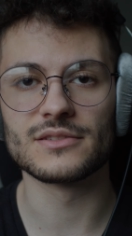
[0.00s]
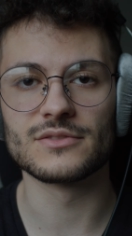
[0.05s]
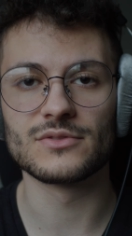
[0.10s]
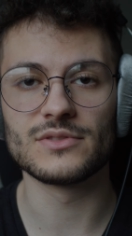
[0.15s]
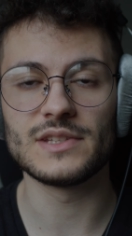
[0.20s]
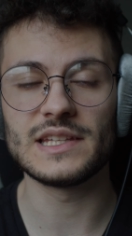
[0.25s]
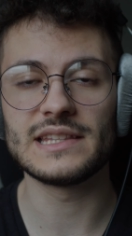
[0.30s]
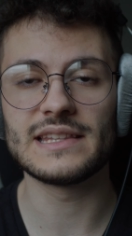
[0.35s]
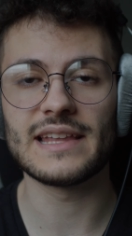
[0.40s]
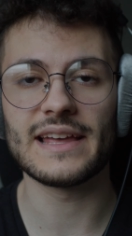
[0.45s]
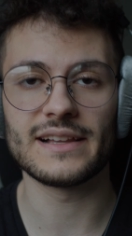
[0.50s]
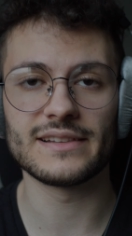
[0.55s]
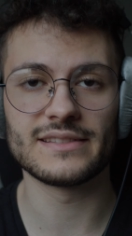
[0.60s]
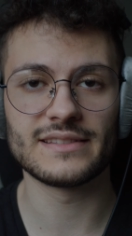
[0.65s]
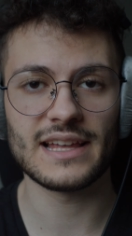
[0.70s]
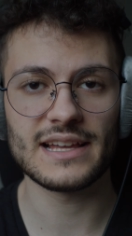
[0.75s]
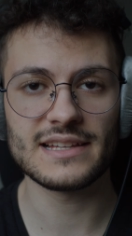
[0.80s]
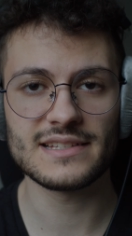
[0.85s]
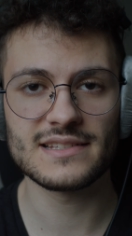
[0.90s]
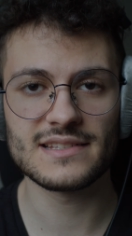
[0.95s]
detailed
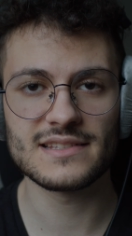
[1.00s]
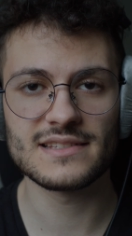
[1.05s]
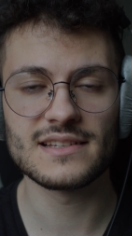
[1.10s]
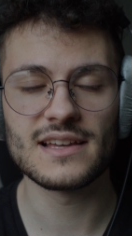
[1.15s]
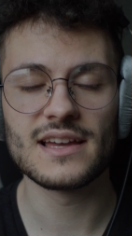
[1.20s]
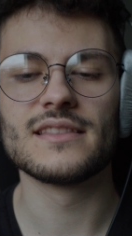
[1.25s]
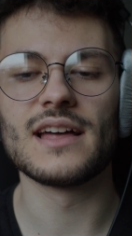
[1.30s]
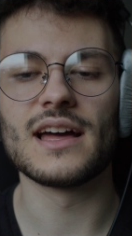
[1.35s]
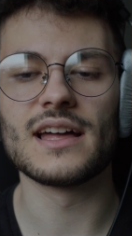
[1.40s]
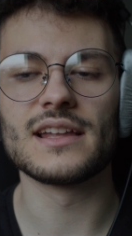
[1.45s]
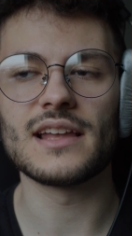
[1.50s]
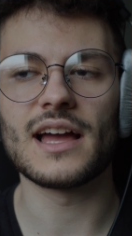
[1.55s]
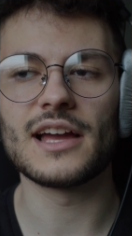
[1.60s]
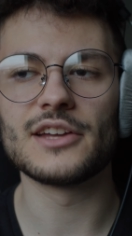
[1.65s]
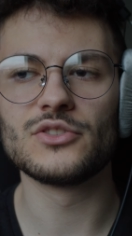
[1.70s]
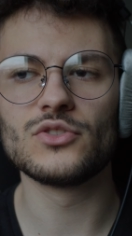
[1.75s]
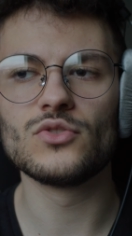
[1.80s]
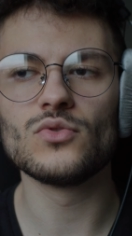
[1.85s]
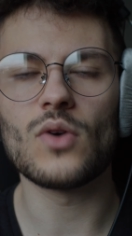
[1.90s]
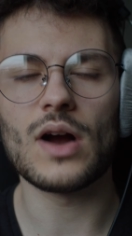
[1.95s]
tests that I
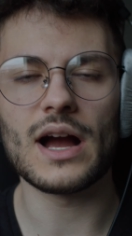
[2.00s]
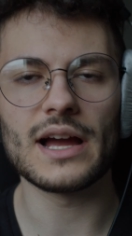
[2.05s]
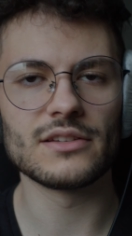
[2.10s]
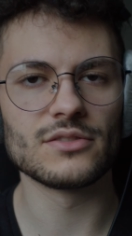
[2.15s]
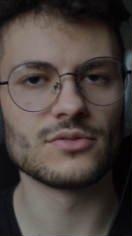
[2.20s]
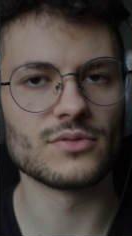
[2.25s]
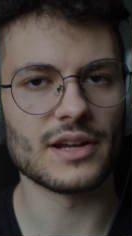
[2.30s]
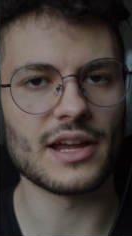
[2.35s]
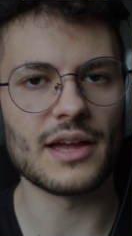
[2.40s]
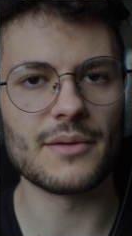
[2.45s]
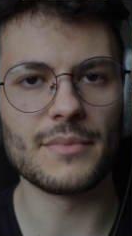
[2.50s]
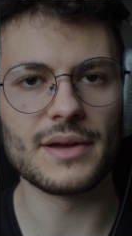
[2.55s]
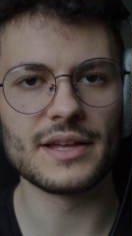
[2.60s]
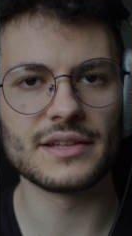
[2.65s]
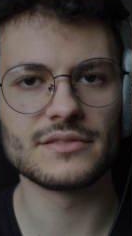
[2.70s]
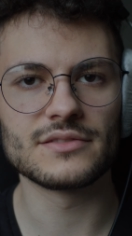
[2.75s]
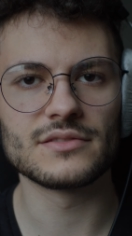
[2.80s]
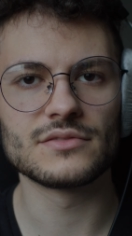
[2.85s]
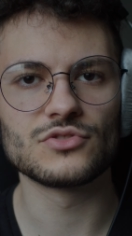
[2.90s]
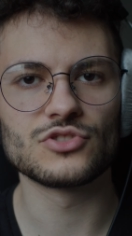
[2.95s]
do highly
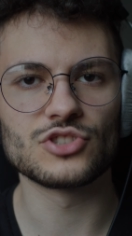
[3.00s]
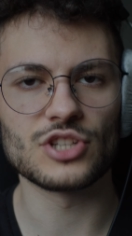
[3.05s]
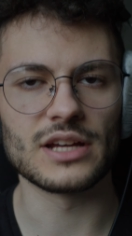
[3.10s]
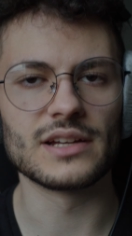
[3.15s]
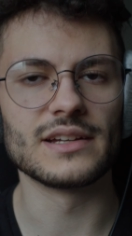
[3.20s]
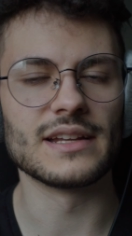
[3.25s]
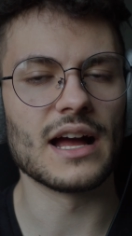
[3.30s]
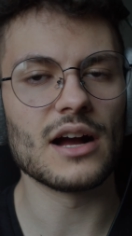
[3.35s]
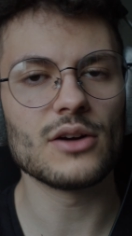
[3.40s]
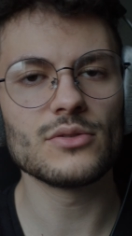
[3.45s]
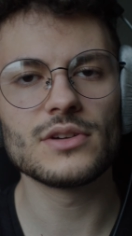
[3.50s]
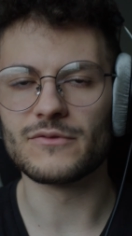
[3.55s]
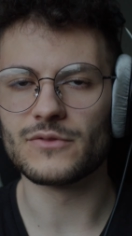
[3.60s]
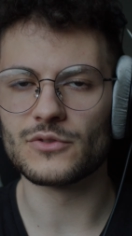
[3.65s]
recommend checking out.